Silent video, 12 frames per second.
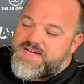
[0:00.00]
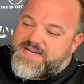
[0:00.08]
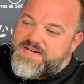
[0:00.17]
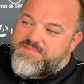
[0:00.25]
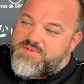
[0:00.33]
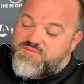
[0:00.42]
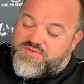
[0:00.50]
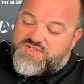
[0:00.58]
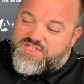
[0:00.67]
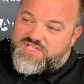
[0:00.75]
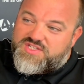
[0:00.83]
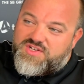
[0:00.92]
um, or
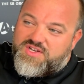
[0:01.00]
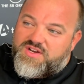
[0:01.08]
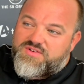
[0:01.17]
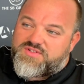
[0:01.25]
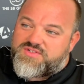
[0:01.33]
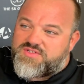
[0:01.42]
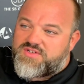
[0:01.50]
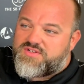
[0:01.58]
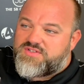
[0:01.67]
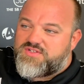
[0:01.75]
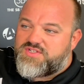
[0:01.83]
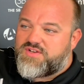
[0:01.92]
assistant coach to,
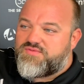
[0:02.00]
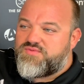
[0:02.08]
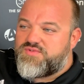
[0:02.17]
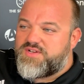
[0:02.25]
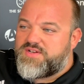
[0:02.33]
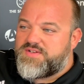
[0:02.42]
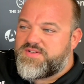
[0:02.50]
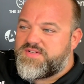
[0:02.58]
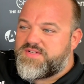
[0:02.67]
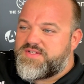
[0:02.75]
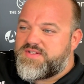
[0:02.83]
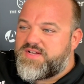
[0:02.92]
to Jeff Warner,
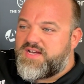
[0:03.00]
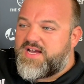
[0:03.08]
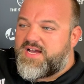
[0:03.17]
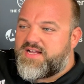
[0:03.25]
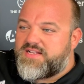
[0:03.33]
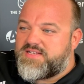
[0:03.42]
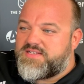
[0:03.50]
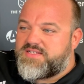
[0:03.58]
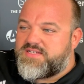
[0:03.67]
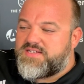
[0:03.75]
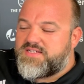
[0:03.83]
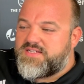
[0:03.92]
and
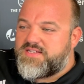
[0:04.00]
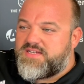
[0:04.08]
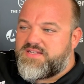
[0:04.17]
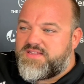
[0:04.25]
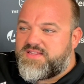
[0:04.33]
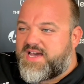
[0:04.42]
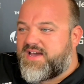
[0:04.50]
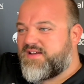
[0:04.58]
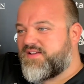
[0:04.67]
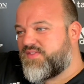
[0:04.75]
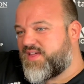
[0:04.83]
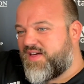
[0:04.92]
that
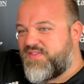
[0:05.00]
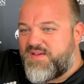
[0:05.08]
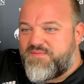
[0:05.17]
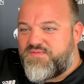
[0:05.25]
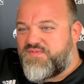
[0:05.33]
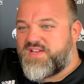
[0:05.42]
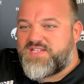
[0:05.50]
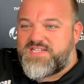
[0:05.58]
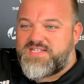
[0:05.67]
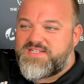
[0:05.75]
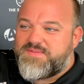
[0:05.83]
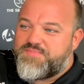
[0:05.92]
that then
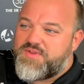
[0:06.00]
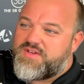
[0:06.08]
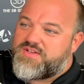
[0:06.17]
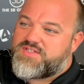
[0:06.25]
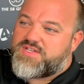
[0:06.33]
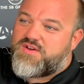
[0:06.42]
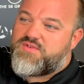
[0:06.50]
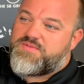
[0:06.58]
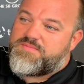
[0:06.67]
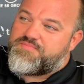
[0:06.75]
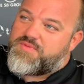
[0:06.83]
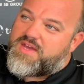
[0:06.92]
fitted. So
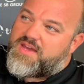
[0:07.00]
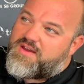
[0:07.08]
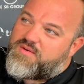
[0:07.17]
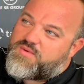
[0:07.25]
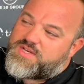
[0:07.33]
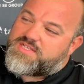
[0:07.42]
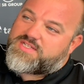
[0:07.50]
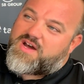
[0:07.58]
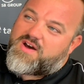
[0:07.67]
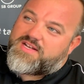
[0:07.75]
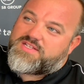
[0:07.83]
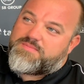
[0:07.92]
we
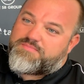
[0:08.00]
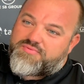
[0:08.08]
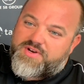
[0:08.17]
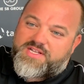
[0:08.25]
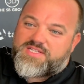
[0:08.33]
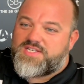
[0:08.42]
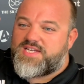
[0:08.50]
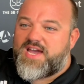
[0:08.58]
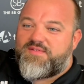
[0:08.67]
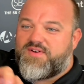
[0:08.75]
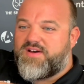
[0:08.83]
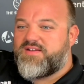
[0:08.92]
started to bring
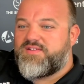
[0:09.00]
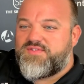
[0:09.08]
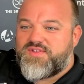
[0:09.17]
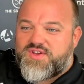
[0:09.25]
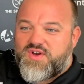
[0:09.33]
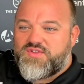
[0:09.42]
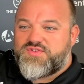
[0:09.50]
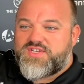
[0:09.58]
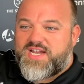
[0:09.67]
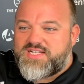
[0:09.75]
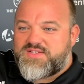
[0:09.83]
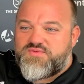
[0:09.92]
together the
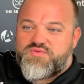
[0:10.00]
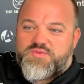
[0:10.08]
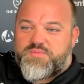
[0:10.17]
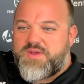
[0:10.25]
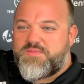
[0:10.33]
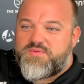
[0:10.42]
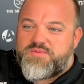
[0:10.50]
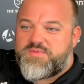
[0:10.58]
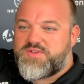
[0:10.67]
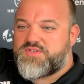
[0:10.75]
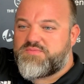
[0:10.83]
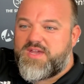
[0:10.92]
contacts of all the people we've
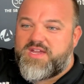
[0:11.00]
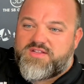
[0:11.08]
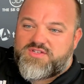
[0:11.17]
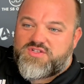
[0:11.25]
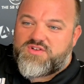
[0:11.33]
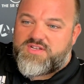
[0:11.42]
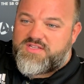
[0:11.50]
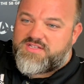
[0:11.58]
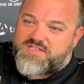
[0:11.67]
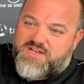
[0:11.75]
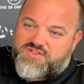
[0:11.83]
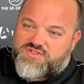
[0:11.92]
been speaking to and in
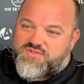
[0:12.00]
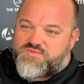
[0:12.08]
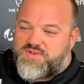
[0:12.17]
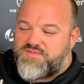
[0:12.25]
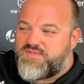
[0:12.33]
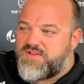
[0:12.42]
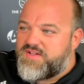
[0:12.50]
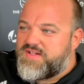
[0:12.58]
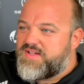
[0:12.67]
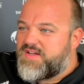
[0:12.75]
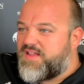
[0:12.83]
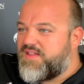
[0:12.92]
discussions with,
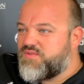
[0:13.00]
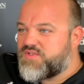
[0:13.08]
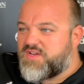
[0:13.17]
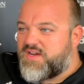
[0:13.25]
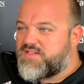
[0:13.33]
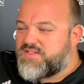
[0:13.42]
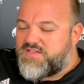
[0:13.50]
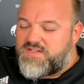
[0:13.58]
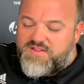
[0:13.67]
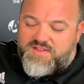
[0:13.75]
and they all started to you know